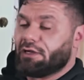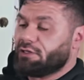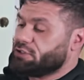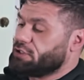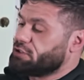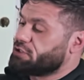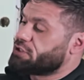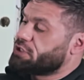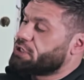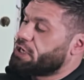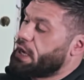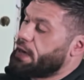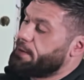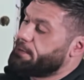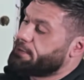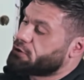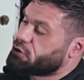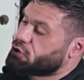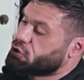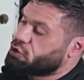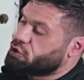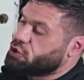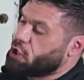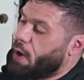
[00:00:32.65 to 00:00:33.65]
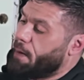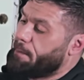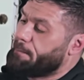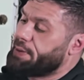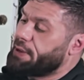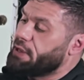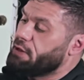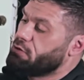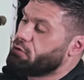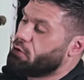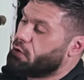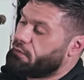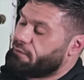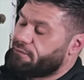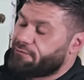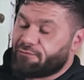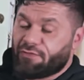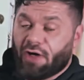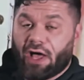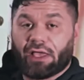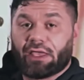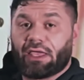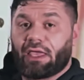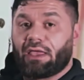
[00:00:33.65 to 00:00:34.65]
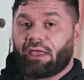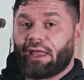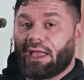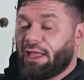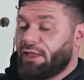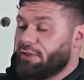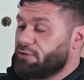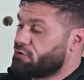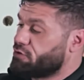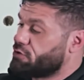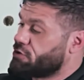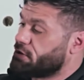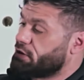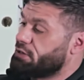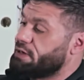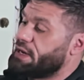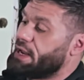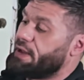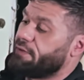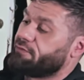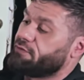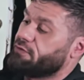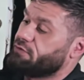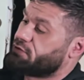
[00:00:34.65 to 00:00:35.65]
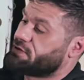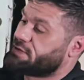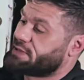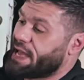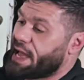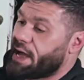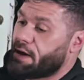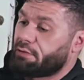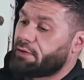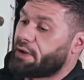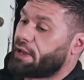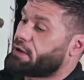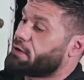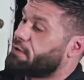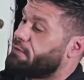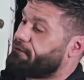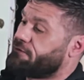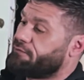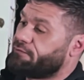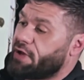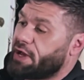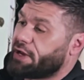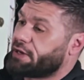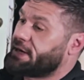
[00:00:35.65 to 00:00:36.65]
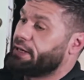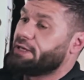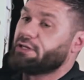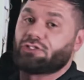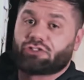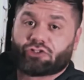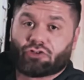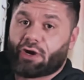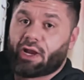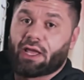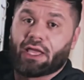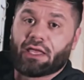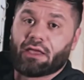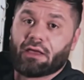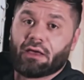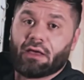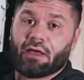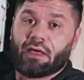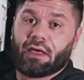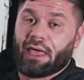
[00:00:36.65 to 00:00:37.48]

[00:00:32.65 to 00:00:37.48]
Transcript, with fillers: just keep chopping your fucking estrogen levels down like a fucking tree.